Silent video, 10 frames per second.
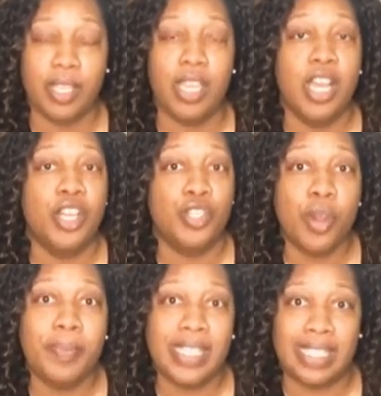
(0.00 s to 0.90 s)
Your
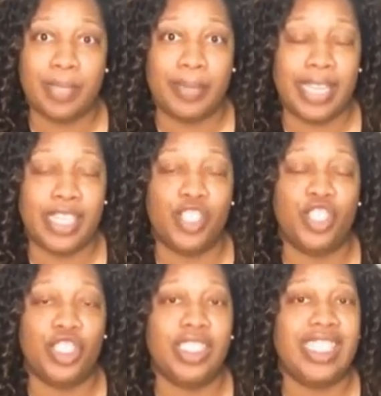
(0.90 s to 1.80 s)
business plan
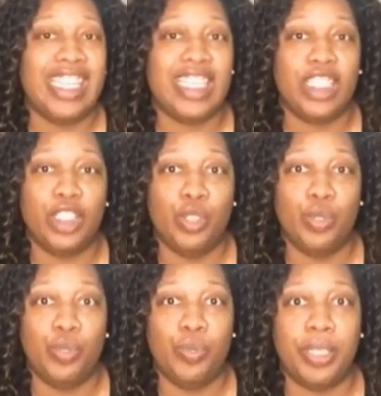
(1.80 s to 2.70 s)
should
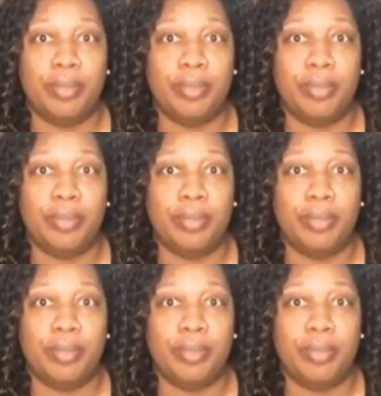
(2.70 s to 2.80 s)
include